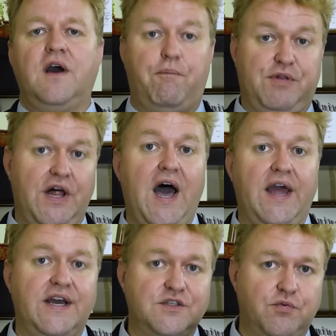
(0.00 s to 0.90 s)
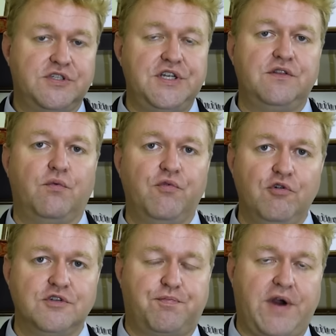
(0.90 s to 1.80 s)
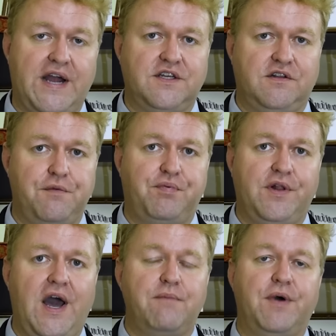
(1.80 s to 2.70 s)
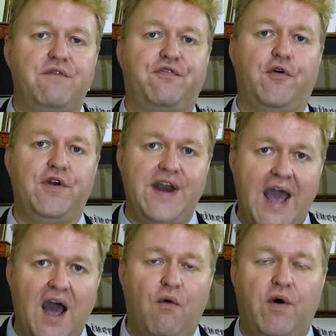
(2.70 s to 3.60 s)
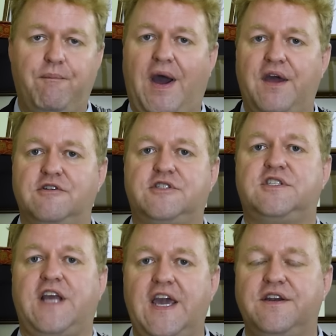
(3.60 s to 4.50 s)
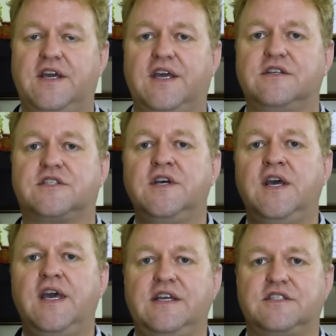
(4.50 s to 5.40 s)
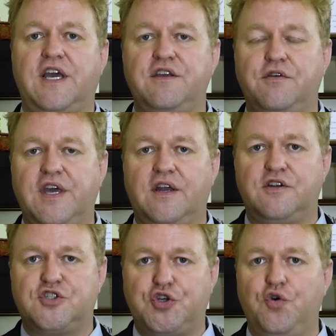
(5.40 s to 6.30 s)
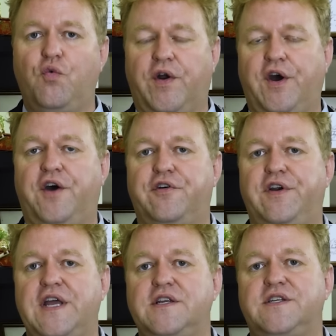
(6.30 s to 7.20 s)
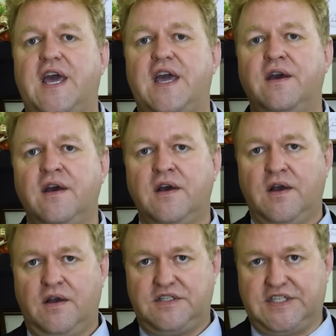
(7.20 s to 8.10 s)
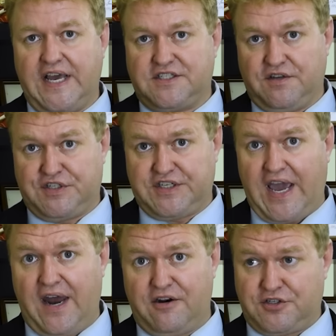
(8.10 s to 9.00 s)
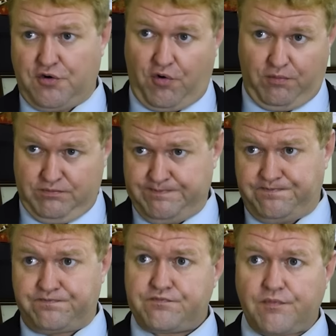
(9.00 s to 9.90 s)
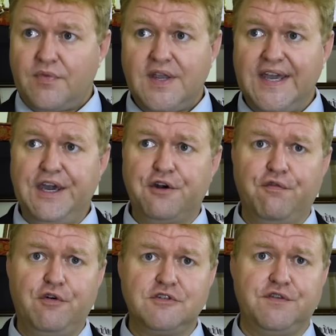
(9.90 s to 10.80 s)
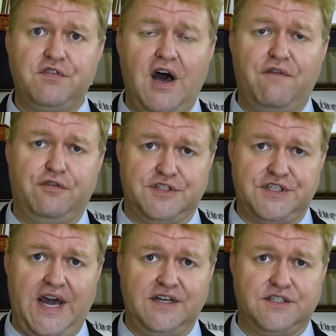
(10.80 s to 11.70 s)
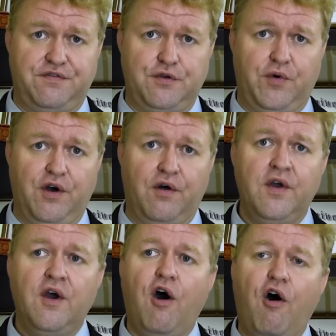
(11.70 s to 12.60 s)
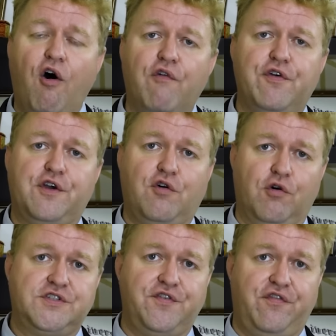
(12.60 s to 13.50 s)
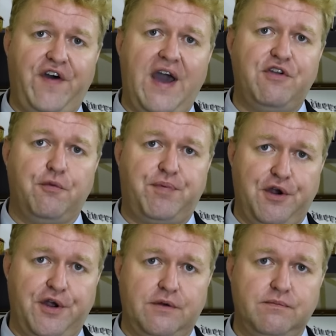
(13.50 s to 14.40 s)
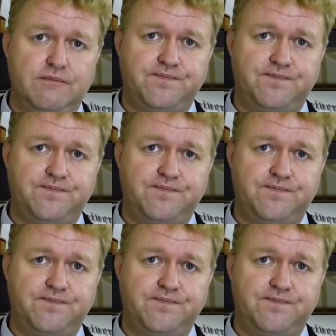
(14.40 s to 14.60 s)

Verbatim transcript: applied, as we're seeing the rules practically applied. But for now, what my understanding is, is that you get two 180 day sets of status or intervals of lawful status, if you will, over the course of a five year period.